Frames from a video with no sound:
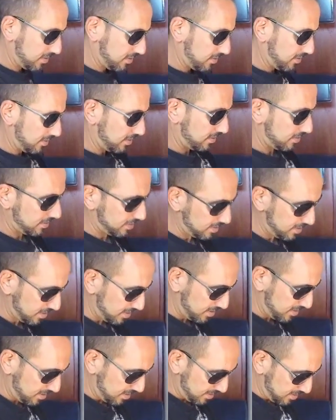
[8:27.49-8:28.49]
so
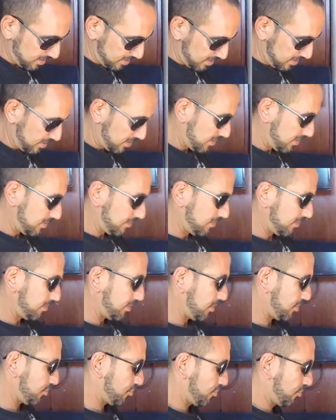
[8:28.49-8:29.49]
I'm
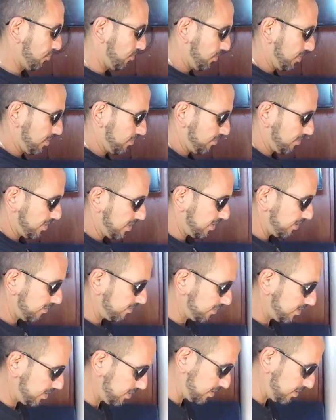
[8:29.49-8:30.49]
not sure what arrived.